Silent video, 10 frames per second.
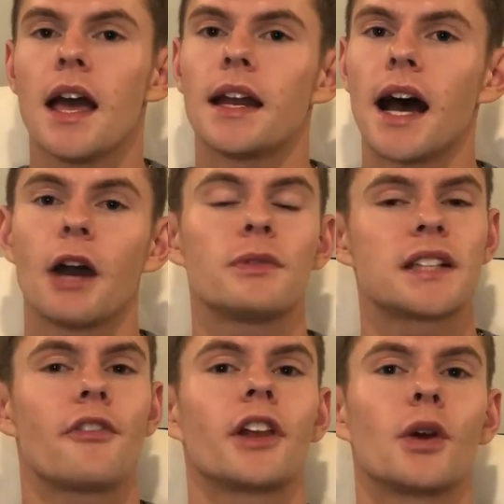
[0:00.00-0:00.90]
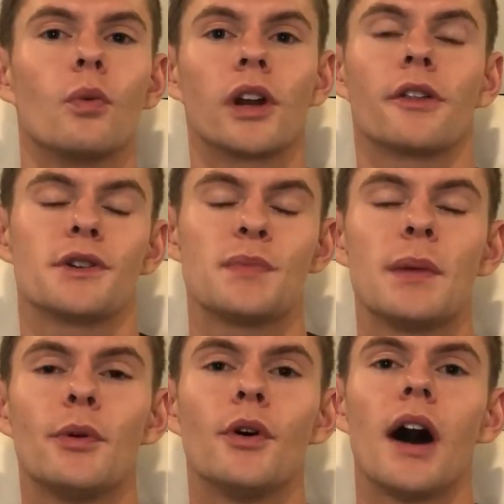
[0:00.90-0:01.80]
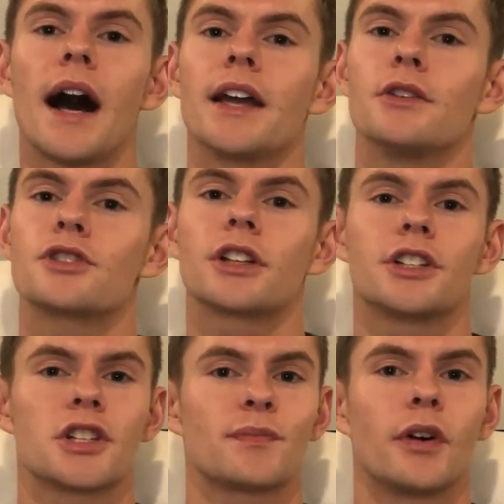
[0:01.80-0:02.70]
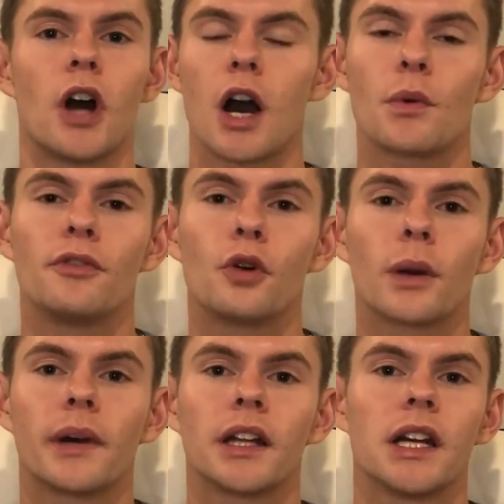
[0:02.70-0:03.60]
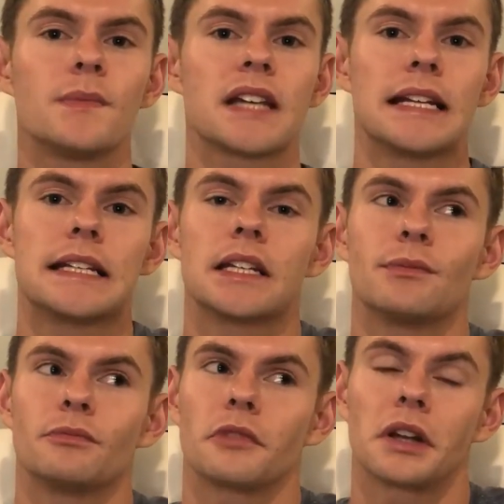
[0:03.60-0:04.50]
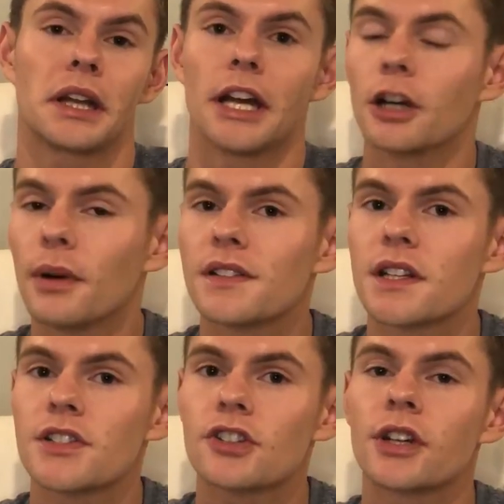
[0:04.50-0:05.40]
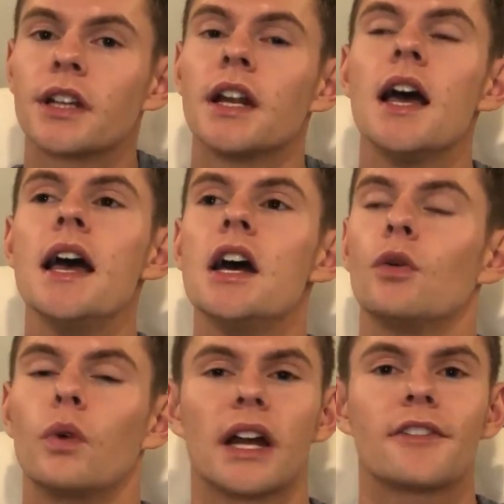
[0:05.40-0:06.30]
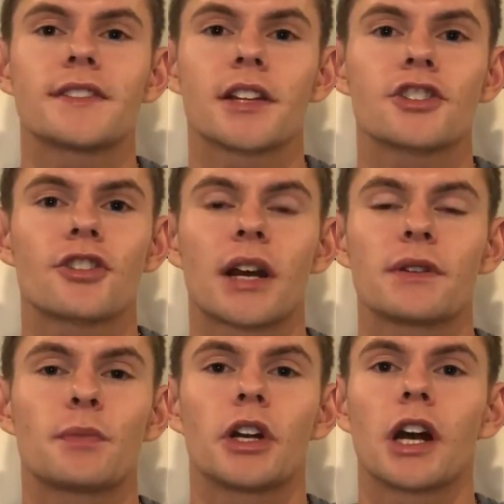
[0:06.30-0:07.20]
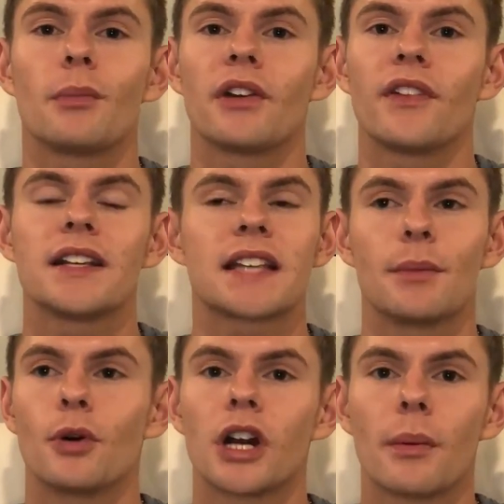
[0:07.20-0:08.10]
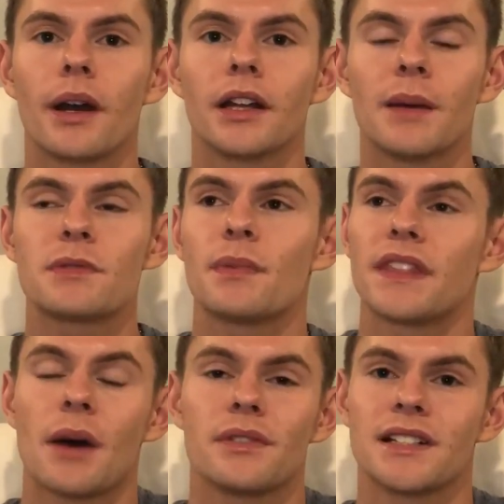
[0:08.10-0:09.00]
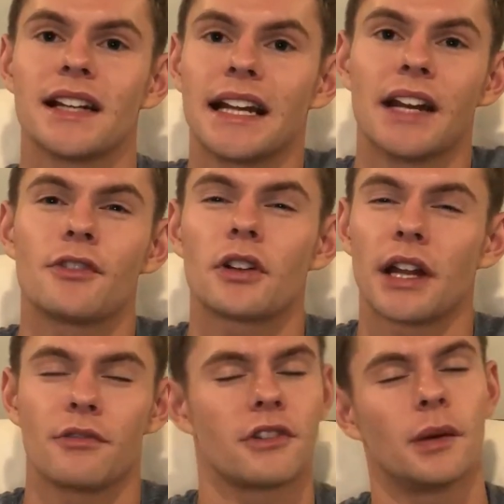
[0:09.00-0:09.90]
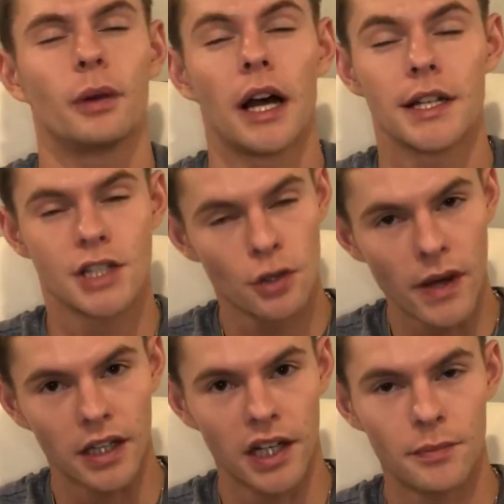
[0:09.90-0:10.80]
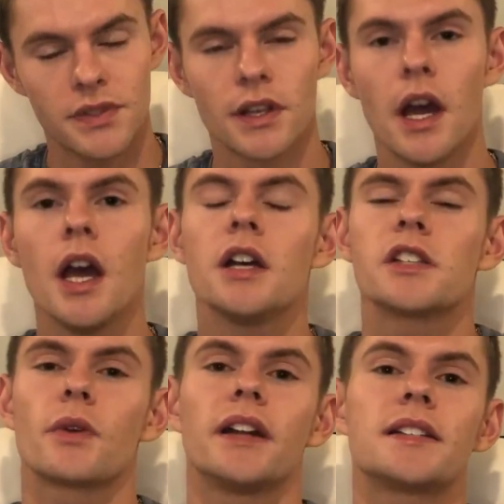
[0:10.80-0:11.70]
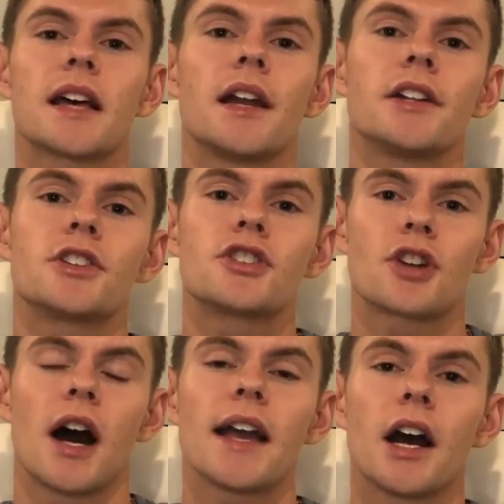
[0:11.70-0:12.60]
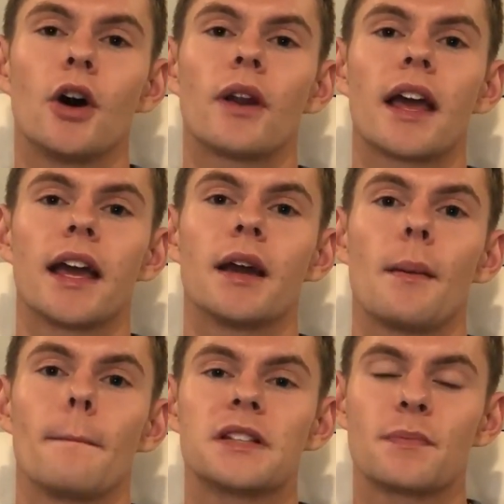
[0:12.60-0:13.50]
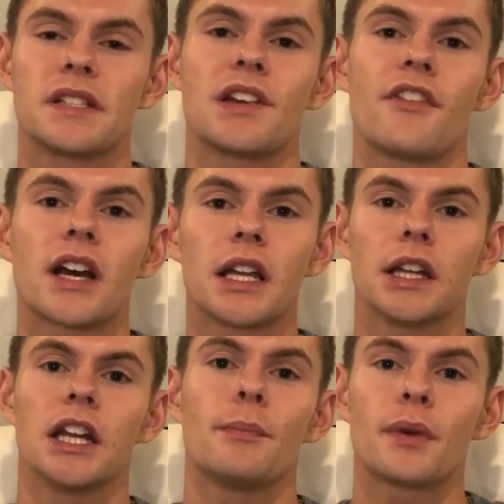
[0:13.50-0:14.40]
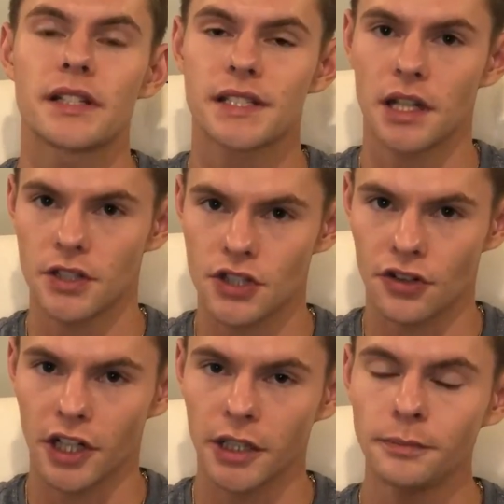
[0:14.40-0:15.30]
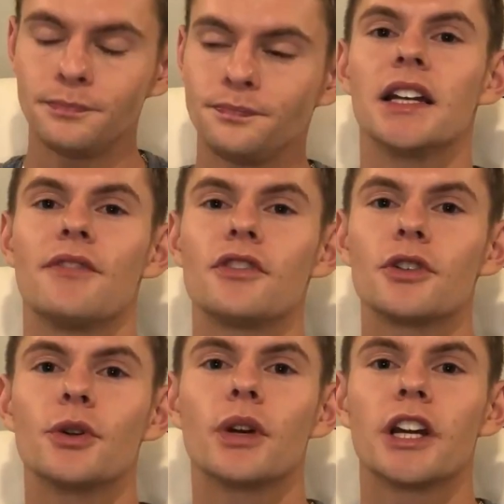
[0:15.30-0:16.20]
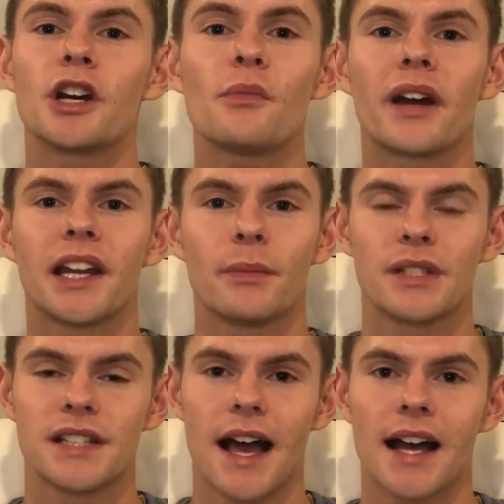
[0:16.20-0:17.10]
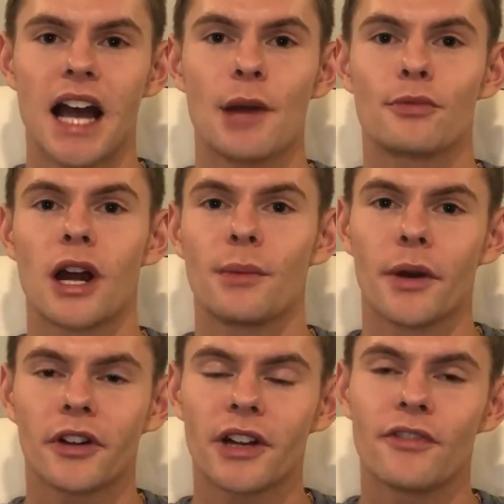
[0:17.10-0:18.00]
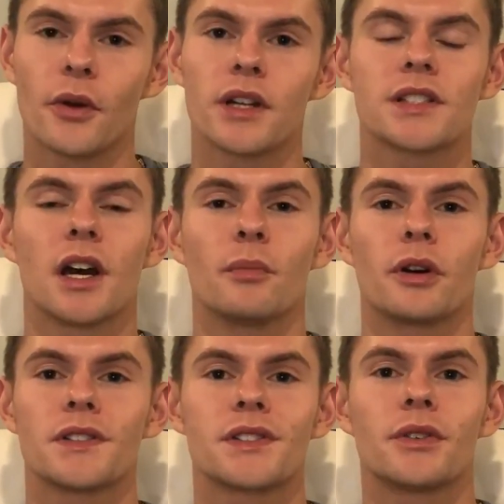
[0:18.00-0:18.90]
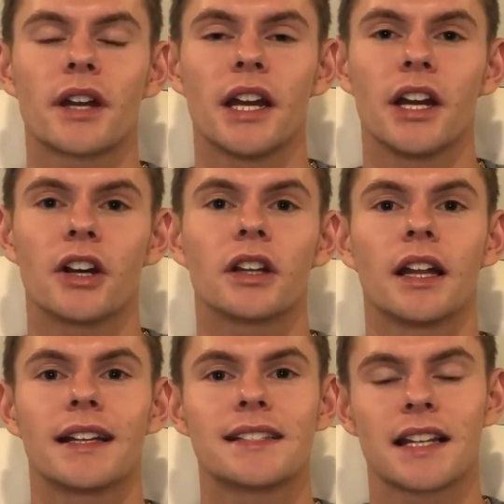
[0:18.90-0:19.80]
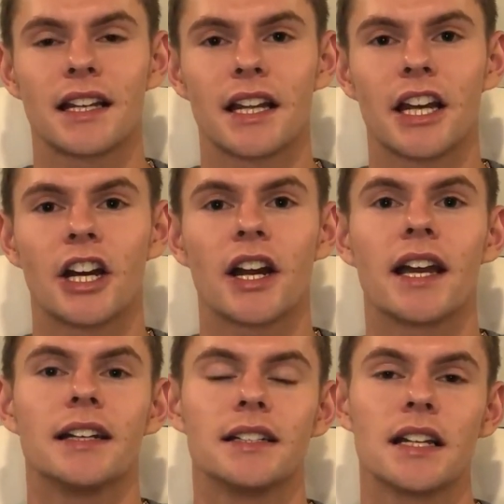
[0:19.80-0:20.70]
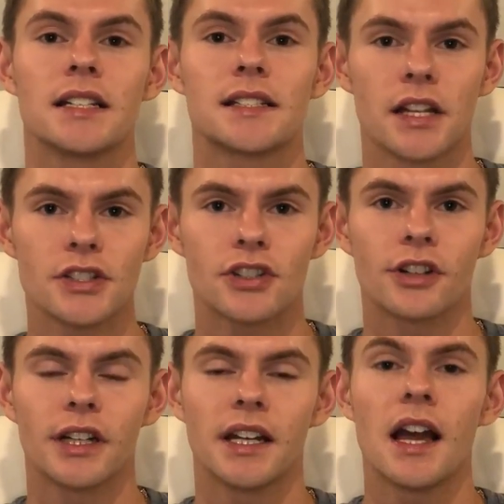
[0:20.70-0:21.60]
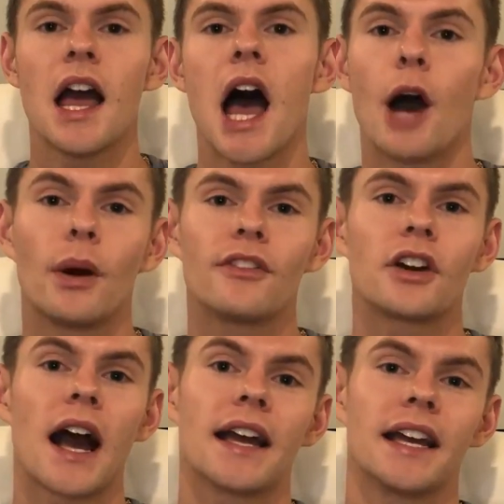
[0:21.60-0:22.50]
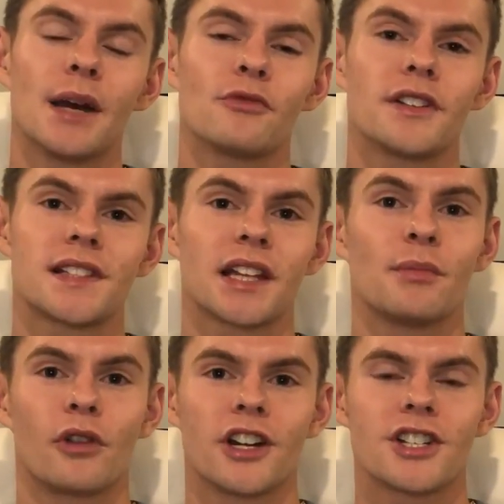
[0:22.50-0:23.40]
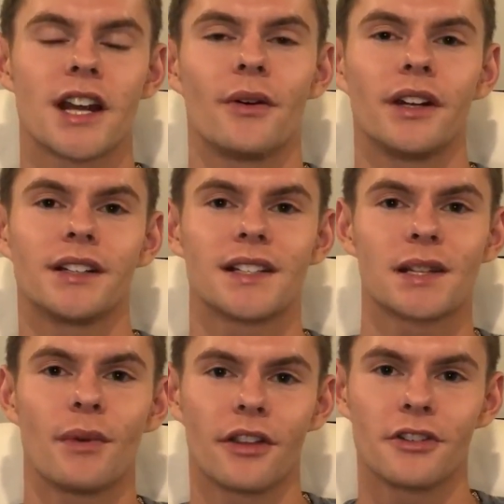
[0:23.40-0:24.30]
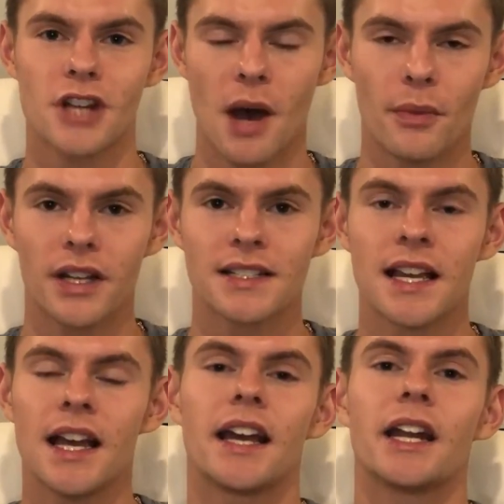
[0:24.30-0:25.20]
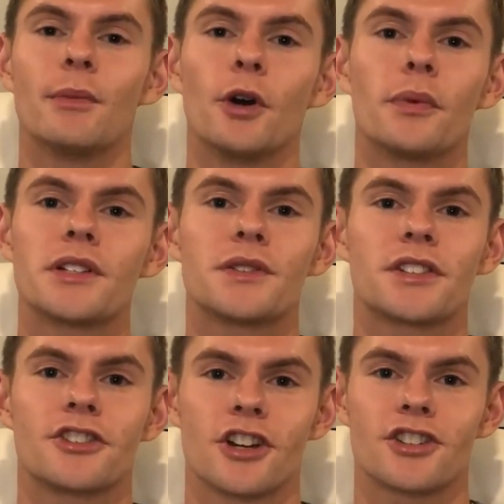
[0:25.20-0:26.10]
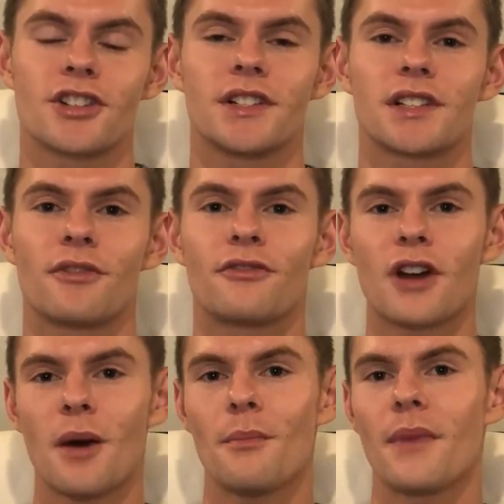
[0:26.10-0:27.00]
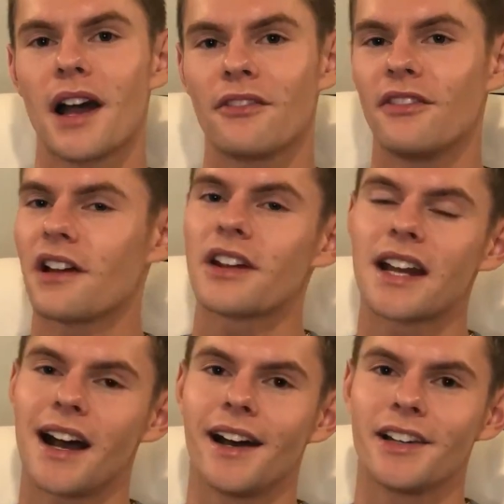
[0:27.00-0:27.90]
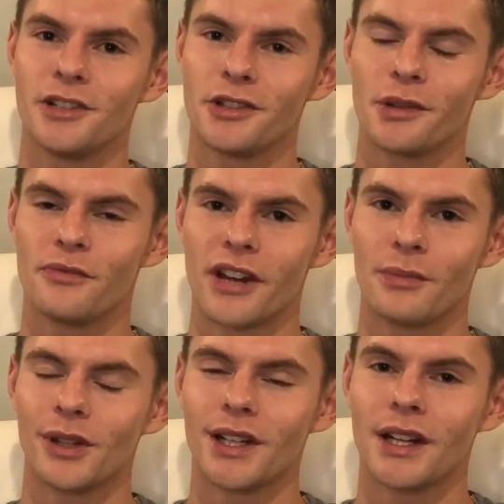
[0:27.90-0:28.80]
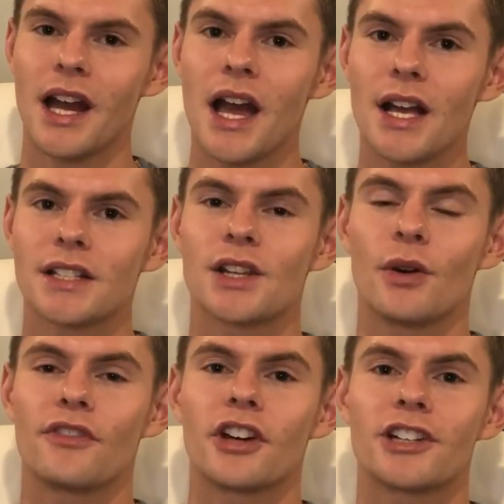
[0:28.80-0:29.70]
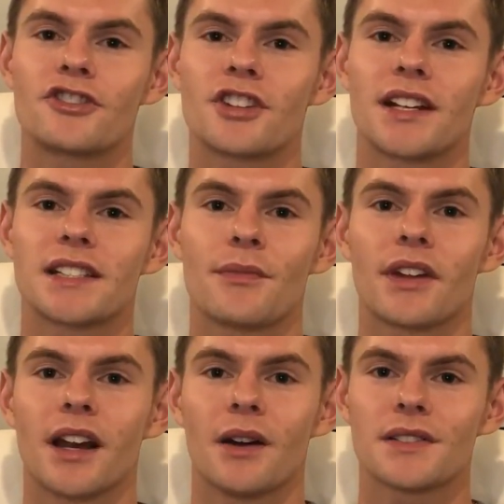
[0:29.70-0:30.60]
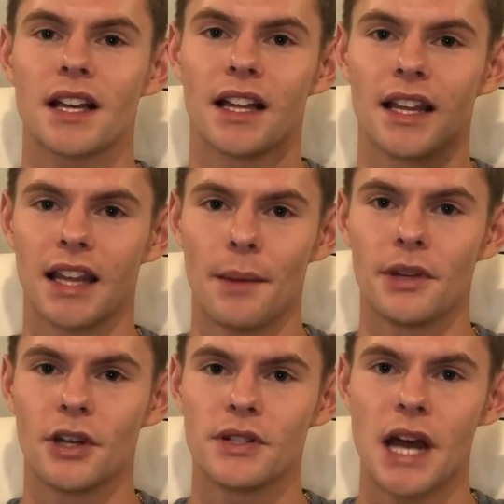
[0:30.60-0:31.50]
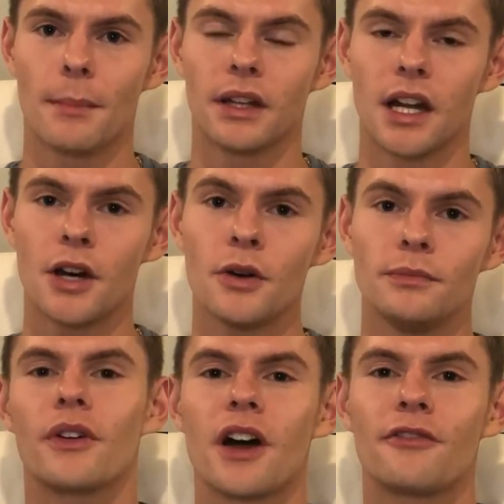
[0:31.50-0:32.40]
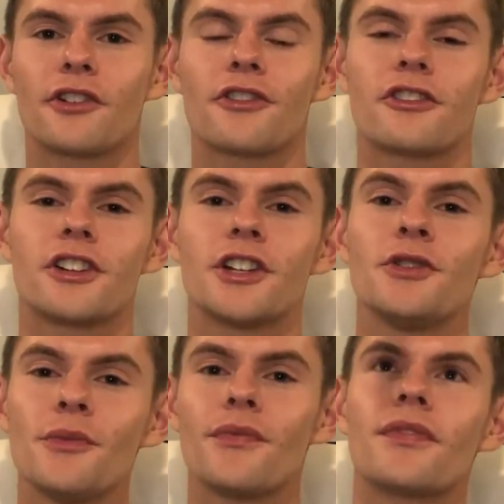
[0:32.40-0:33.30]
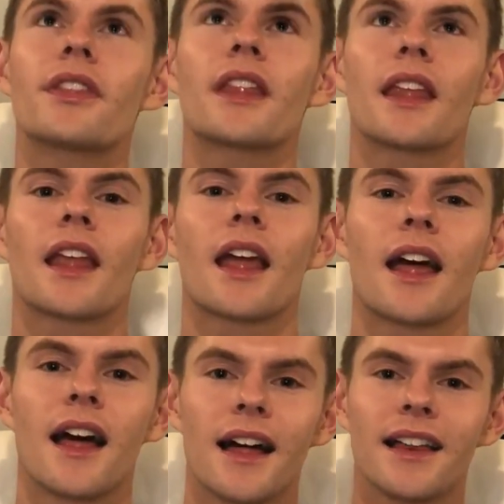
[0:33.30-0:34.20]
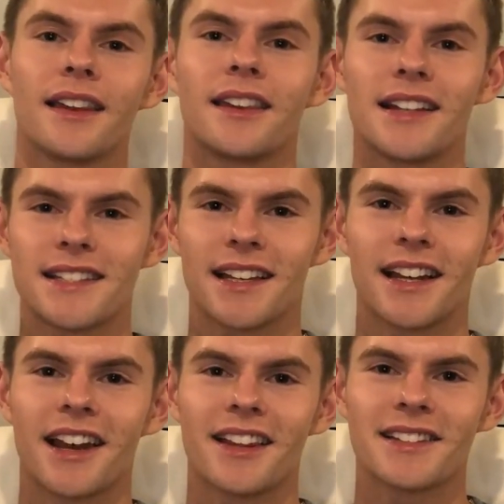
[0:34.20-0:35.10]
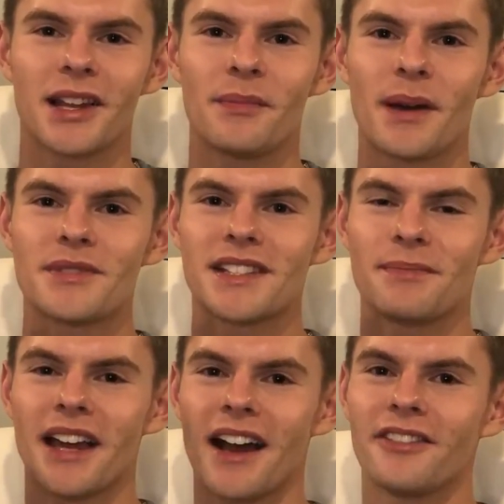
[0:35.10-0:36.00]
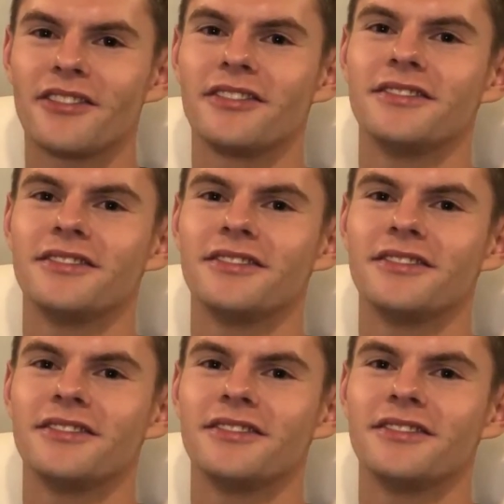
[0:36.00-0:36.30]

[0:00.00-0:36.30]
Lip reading: And I was definitely one of those people. I usually just put Aquaphor on my lips. I didn't really care about sunscreen. Whatever sunscreen I was putting on my face, I'd put on my lips, but that was it. I never like reapplied to my lips. So I decided to try out a specific lip sunscreen. If you're new here, my name is Zach. I primarily focus on personal care like skincare and sunscreen. However, I am recently branching out into some other topics, and I'm open to suggestions from my very kind YouTube family. So if you're interested in something else, let me know down below. Without further ado, let's get into this lip SPF.